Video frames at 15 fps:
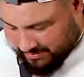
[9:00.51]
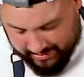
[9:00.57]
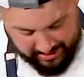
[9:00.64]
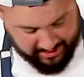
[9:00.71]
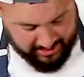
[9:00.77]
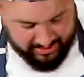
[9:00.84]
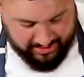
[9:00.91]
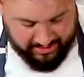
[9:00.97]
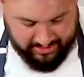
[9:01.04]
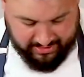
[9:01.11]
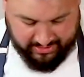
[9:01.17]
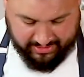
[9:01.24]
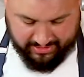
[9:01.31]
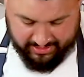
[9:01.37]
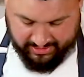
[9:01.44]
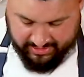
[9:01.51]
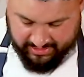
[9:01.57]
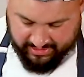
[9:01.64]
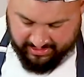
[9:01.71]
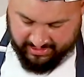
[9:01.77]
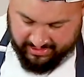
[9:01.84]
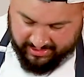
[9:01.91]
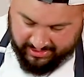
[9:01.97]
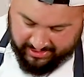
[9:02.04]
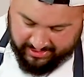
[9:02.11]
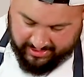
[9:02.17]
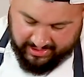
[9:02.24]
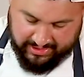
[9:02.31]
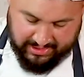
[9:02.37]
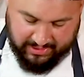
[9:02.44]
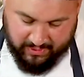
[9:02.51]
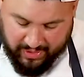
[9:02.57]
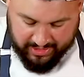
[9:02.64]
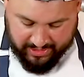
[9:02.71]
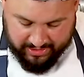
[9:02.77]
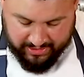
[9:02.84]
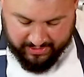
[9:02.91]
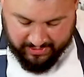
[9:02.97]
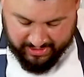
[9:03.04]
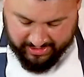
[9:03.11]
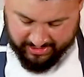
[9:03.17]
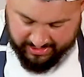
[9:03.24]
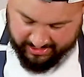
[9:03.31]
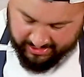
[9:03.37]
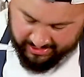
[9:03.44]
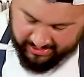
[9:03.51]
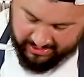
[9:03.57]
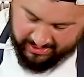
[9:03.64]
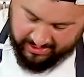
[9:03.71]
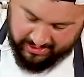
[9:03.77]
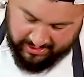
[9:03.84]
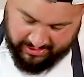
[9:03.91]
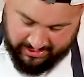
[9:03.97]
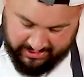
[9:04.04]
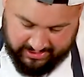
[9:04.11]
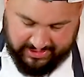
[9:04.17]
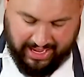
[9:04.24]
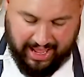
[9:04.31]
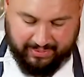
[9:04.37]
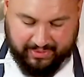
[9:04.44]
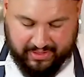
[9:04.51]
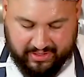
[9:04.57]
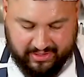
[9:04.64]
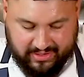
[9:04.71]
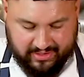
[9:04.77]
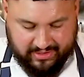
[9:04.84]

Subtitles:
in the beginning. Easy to do it. Tap it.